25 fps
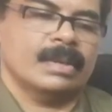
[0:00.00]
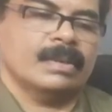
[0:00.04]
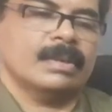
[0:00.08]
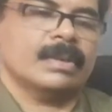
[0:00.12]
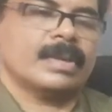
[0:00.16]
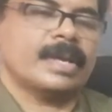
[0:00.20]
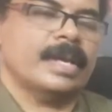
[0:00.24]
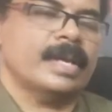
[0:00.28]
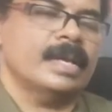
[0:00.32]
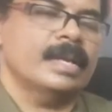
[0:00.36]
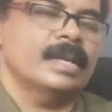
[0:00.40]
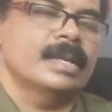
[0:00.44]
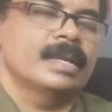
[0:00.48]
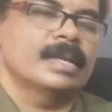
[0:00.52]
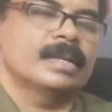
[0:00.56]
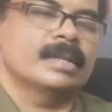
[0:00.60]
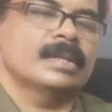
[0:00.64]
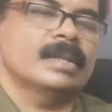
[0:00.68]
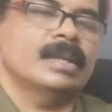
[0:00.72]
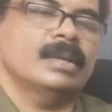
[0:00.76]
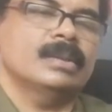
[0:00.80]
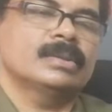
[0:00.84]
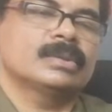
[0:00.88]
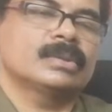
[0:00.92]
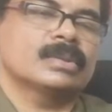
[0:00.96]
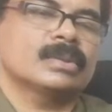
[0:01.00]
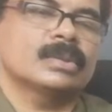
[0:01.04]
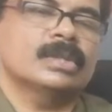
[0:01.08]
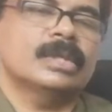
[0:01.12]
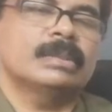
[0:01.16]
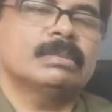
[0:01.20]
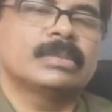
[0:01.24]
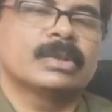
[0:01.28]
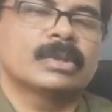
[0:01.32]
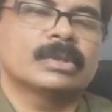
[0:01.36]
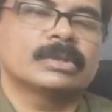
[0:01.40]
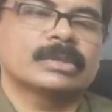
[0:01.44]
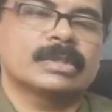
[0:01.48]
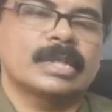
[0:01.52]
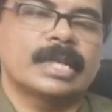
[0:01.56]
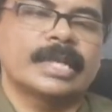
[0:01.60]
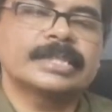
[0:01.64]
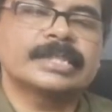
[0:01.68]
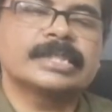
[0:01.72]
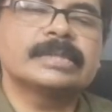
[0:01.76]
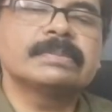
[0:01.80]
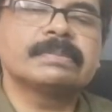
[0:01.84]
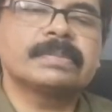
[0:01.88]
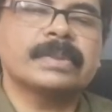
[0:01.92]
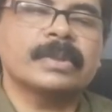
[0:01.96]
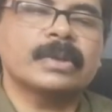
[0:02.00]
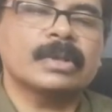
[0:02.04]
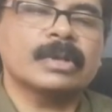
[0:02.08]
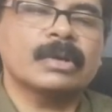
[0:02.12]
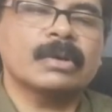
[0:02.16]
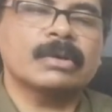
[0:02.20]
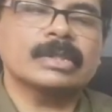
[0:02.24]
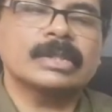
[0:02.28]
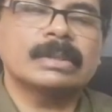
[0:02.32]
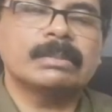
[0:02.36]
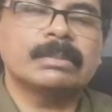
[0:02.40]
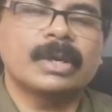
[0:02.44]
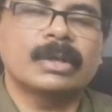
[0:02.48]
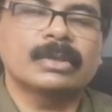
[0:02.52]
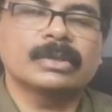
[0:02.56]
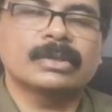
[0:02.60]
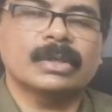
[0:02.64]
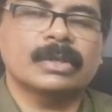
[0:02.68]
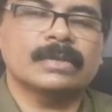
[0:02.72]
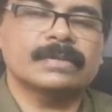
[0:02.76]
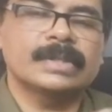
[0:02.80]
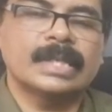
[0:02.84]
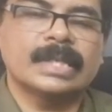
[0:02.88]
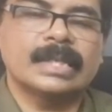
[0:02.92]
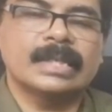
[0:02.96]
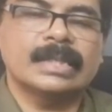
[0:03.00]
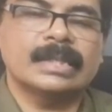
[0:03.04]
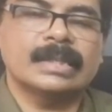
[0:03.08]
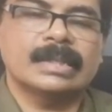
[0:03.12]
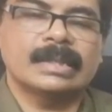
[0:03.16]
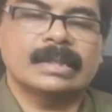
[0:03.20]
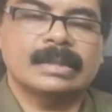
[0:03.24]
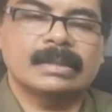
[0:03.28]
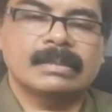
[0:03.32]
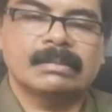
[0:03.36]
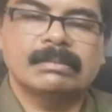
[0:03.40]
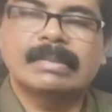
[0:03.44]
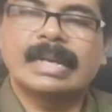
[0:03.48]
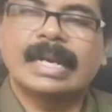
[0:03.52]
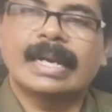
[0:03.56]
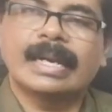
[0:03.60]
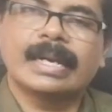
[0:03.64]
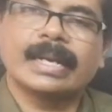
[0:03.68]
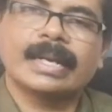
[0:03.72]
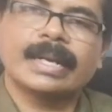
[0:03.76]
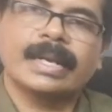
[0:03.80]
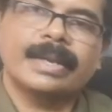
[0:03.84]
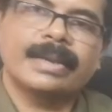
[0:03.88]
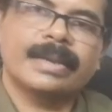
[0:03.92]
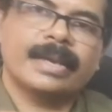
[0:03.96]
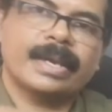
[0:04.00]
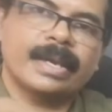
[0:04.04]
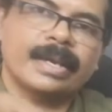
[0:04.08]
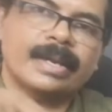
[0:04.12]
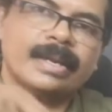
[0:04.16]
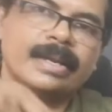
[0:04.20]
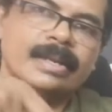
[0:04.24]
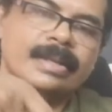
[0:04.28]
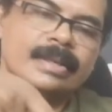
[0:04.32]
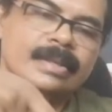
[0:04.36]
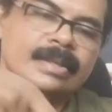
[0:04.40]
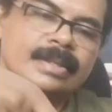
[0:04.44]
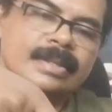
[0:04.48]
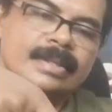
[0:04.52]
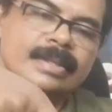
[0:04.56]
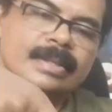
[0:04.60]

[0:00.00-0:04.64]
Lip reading: Okay. Now through the morcellation port or the mouth of the bag, you can